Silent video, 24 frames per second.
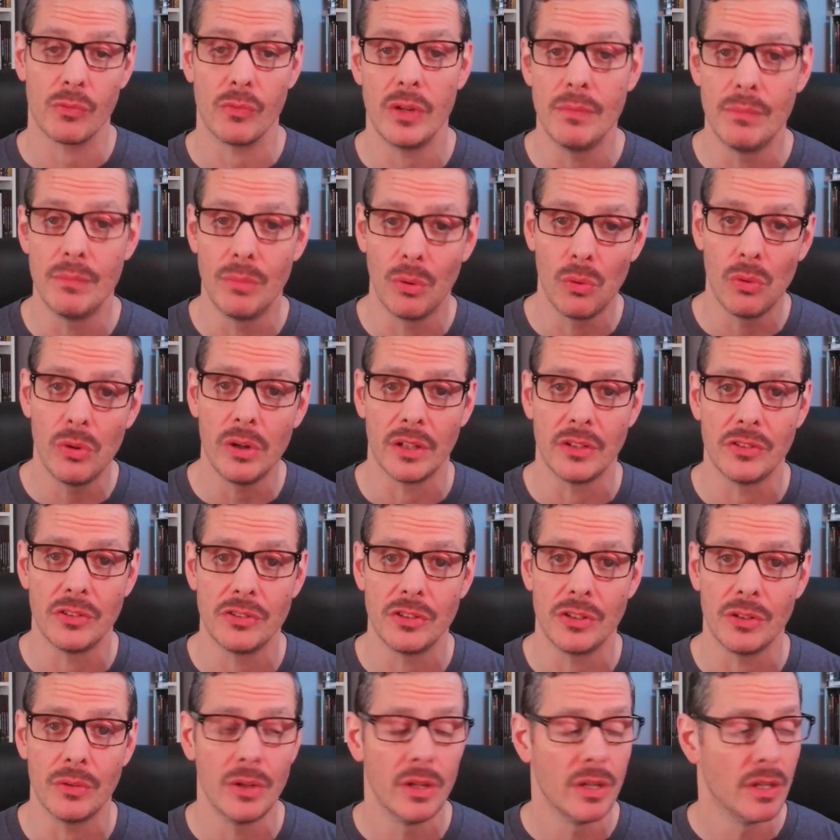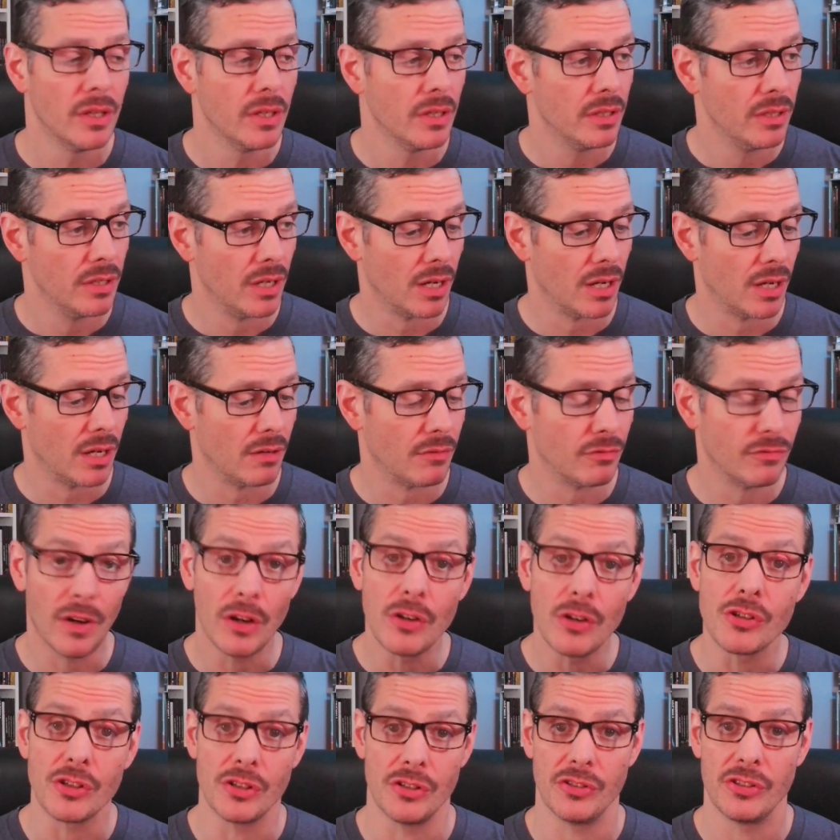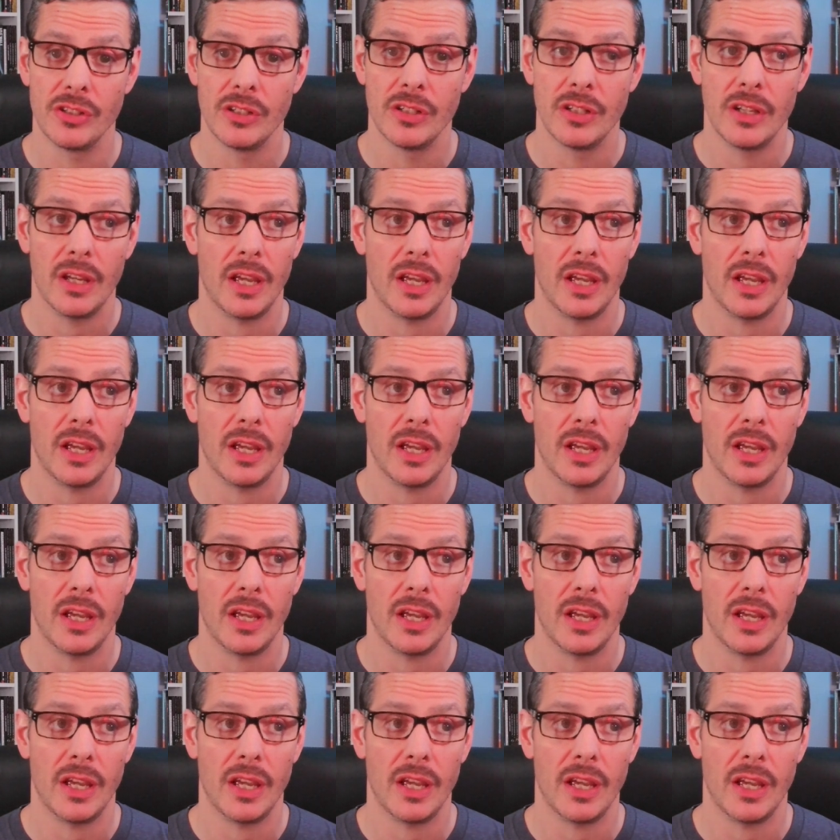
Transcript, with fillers: reborn into uh, functions,